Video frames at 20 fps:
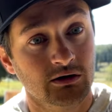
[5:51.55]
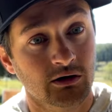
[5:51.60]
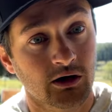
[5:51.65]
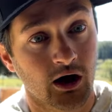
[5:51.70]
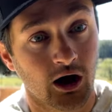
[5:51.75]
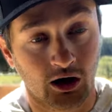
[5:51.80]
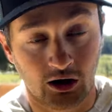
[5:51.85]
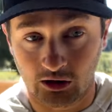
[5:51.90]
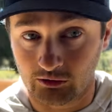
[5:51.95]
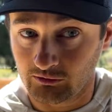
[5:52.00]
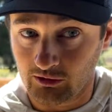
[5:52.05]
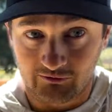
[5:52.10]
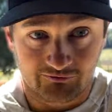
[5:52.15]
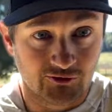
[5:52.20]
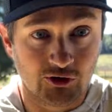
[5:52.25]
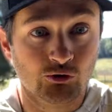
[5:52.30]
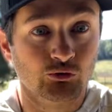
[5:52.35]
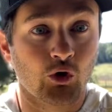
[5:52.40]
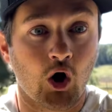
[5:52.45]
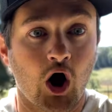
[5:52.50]
a
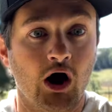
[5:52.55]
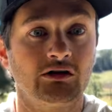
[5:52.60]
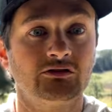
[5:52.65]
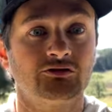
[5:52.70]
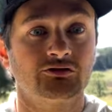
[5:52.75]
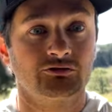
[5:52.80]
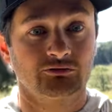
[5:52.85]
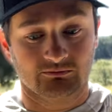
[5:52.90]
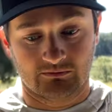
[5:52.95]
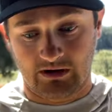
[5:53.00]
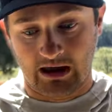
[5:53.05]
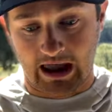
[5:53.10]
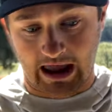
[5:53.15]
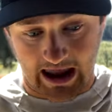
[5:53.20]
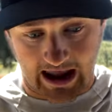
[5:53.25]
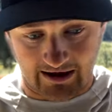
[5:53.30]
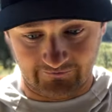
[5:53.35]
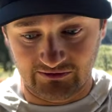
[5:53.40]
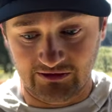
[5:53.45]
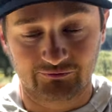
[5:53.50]
few rods,
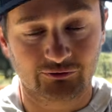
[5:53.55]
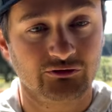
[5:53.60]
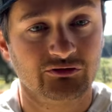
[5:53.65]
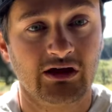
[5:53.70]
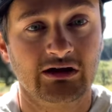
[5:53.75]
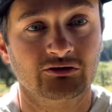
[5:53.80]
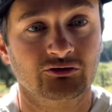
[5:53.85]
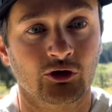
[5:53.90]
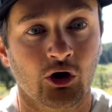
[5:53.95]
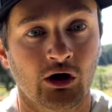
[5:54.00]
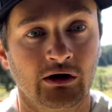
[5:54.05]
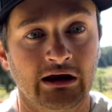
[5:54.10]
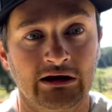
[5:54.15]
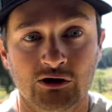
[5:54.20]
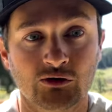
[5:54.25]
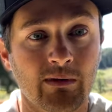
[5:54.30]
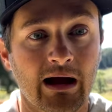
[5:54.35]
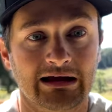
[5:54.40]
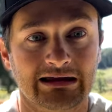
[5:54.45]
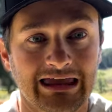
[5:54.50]
have different things on, and
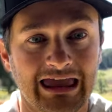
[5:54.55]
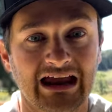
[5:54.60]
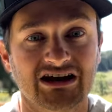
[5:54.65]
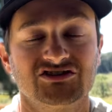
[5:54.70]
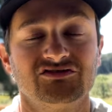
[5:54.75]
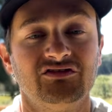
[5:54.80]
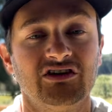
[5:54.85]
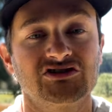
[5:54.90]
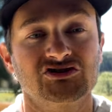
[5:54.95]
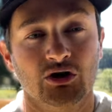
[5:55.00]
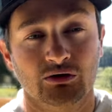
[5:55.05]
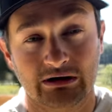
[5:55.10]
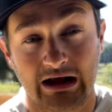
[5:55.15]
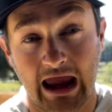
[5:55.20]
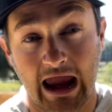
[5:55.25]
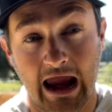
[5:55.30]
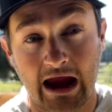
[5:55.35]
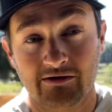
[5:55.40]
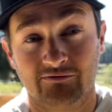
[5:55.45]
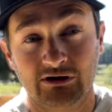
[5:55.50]
you might catch fish on
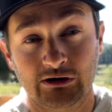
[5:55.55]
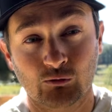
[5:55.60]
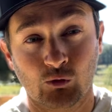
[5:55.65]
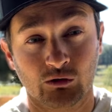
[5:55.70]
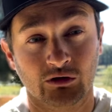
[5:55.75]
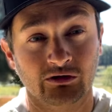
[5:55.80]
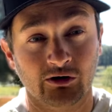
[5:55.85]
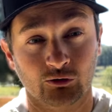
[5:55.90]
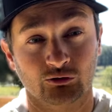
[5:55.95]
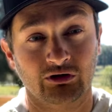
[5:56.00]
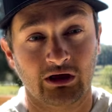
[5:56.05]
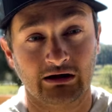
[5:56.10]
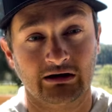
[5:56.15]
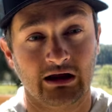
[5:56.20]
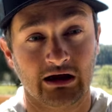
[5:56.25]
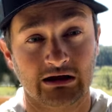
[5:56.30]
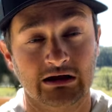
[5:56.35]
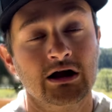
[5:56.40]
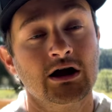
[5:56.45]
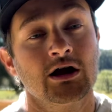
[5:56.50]
every one of those that
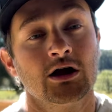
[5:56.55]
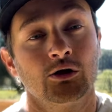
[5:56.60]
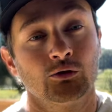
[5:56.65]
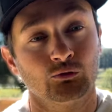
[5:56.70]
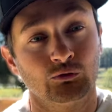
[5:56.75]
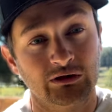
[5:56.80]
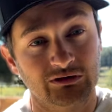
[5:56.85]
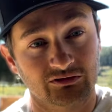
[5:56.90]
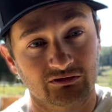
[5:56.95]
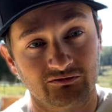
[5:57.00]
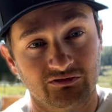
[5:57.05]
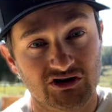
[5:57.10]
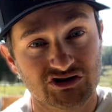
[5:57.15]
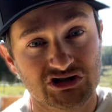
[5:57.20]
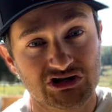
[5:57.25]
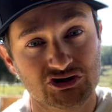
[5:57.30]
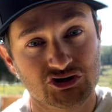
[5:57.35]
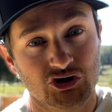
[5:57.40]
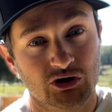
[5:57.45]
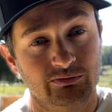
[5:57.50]
day. Recent
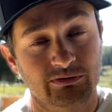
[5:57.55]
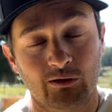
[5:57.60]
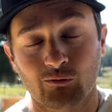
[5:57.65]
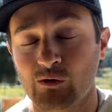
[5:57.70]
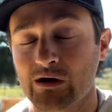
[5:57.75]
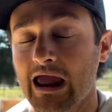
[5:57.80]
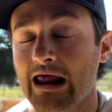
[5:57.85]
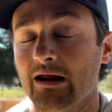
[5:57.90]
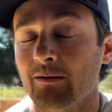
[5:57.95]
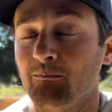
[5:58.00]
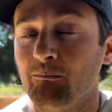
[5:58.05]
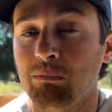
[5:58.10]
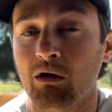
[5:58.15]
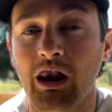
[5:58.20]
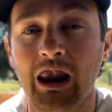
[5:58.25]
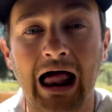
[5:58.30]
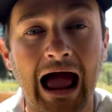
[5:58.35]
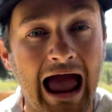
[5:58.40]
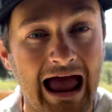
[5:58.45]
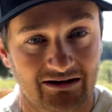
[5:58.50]
fishing trip that we had a
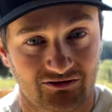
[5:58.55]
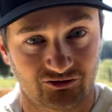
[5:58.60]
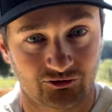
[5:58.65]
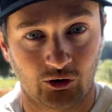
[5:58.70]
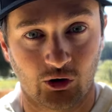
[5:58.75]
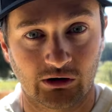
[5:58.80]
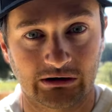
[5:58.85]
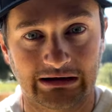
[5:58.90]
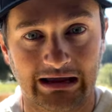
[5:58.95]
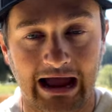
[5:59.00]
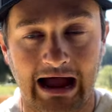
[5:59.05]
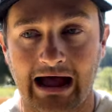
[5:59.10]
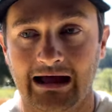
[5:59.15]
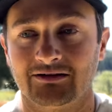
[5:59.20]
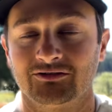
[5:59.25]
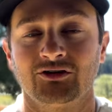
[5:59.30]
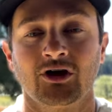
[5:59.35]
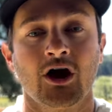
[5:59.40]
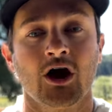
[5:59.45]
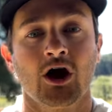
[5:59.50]
blast on,
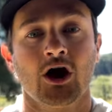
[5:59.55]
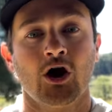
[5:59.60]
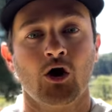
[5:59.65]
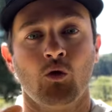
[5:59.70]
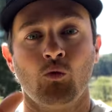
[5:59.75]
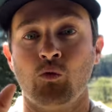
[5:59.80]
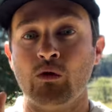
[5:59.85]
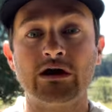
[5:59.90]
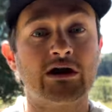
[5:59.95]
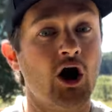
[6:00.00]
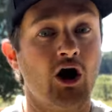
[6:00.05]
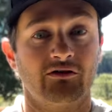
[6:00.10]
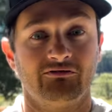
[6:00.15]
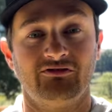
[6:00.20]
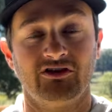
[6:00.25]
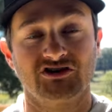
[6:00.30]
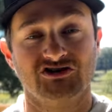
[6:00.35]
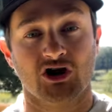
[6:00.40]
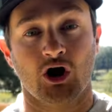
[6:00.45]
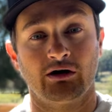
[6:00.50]
guys, we caught
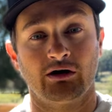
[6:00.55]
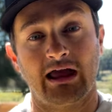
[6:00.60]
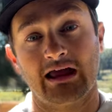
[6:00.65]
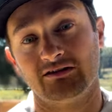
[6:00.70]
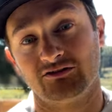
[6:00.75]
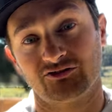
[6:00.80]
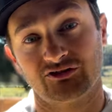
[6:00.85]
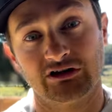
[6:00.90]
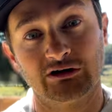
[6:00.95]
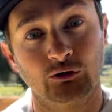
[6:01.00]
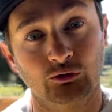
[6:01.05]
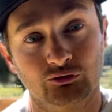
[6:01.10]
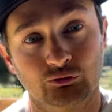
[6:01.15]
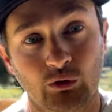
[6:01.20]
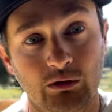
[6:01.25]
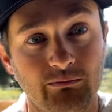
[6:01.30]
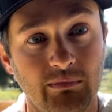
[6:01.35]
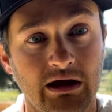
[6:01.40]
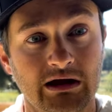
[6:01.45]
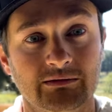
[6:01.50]
fish a single
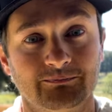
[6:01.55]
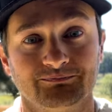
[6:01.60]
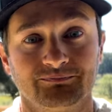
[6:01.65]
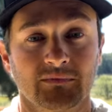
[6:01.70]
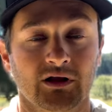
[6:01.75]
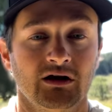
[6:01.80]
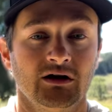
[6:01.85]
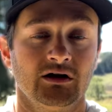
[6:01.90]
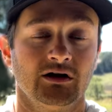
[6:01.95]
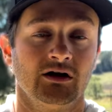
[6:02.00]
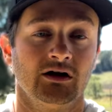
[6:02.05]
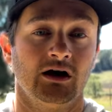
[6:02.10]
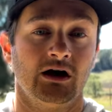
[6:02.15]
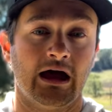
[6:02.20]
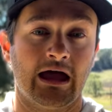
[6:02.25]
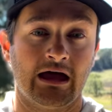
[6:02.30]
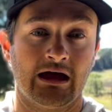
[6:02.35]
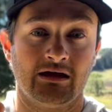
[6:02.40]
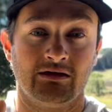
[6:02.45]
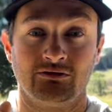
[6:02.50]
swim bait
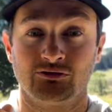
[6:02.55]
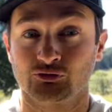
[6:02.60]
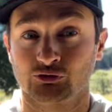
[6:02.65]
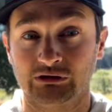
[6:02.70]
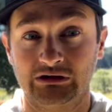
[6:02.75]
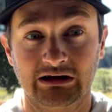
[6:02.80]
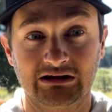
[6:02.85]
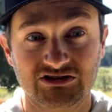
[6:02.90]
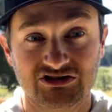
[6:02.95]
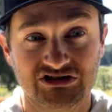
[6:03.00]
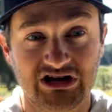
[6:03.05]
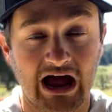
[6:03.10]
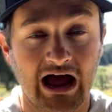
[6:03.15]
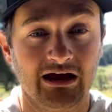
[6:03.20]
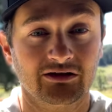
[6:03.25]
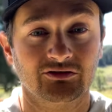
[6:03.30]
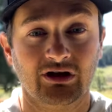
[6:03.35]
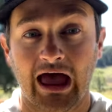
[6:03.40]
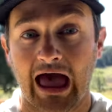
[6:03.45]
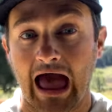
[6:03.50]
at 3-inch
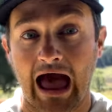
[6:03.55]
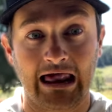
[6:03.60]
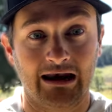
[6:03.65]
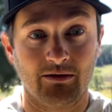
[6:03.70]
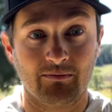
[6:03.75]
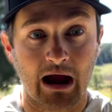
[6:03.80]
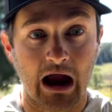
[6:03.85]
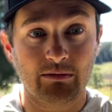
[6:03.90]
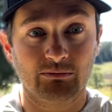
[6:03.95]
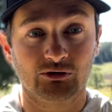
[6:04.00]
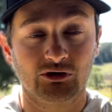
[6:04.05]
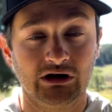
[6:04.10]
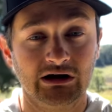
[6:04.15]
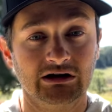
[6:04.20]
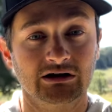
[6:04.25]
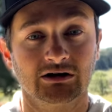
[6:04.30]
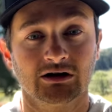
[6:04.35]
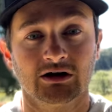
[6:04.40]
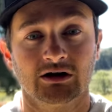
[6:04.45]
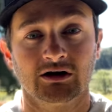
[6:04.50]
size, Alabama
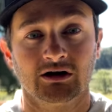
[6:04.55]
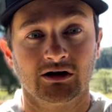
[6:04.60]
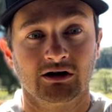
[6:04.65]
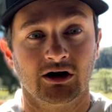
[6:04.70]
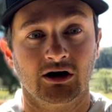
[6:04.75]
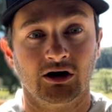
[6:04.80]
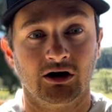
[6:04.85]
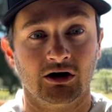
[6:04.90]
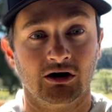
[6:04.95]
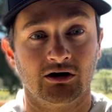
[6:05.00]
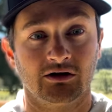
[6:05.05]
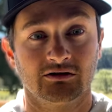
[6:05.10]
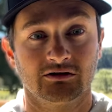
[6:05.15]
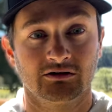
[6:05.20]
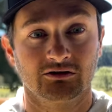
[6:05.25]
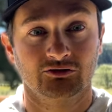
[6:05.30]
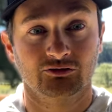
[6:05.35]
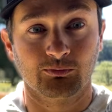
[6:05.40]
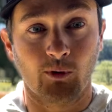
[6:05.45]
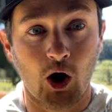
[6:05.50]
rig,
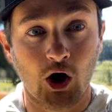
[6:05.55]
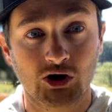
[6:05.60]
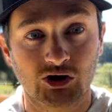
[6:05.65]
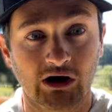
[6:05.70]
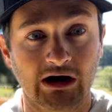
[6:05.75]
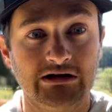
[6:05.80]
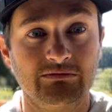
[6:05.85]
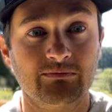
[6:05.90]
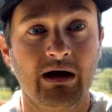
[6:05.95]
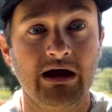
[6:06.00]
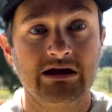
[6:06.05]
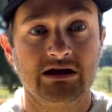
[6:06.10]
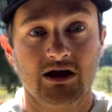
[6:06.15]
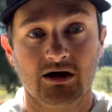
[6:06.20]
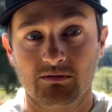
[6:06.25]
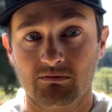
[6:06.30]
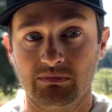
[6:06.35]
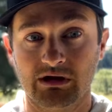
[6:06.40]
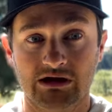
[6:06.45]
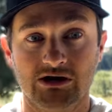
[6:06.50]
small crank bait,
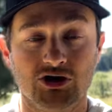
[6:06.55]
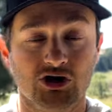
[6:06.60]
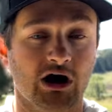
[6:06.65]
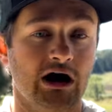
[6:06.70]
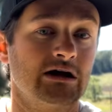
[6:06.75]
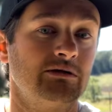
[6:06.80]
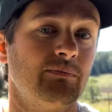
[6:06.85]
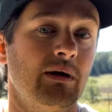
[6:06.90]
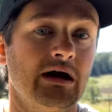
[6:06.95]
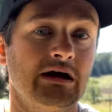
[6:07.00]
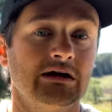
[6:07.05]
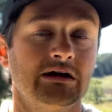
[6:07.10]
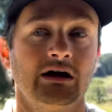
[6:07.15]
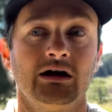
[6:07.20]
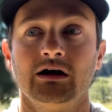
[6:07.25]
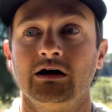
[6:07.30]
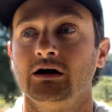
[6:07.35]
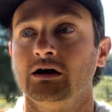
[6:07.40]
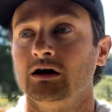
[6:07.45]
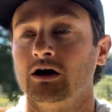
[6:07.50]
big crank bait,
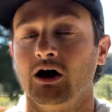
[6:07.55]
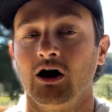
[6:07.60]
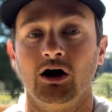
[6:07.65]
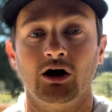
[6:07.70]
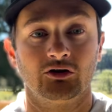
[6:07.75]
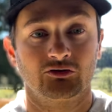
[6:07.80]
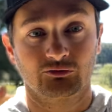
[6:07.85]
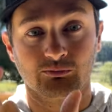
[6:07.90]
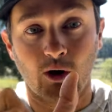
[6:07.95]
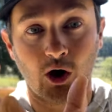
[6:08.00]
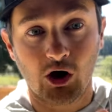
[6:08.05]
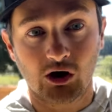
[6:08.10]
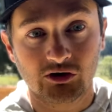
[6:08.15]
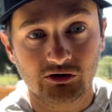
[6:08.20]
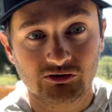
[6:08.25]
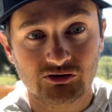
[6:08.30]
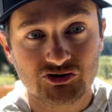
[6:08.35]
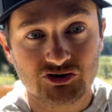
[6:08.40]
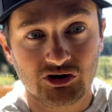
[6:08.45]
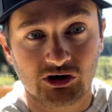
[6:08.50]
a small
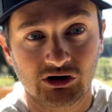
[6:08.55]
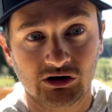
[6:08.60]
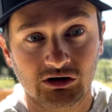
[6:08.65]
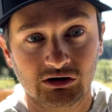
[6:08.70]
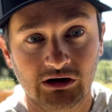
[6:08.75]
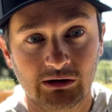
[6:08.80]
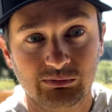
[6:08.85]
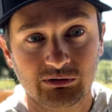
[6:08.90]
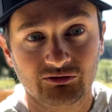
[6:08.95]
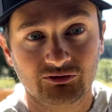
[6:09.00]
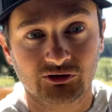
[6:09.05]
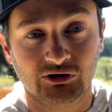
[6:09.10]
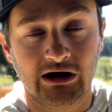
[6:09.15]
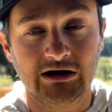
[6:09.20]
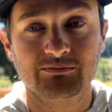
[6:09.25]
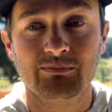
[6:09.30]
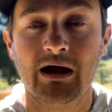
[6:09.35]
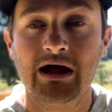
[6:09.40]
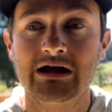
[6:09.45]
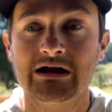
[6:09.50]
lipless
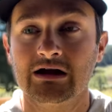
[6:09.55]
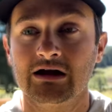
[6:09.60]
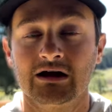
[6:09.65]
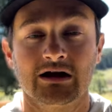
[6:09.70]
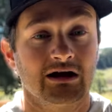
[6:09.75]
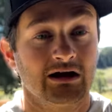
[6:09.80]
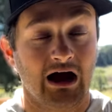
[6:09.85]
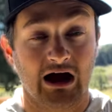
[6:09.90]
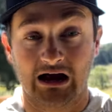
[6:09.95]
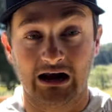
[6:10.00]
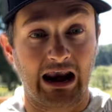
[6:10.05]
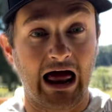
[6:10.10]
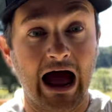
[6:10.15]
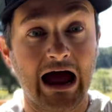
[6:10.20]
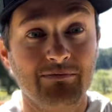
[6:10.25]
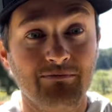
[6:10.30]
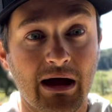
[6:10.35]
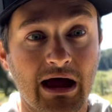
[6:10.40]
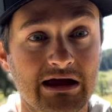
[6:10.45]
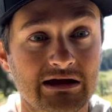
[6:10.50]
crank bait, a
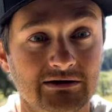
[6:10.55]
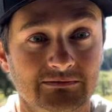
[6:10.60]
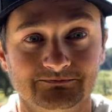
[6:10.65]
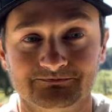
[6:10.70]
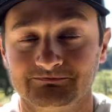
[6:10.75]
glide bait.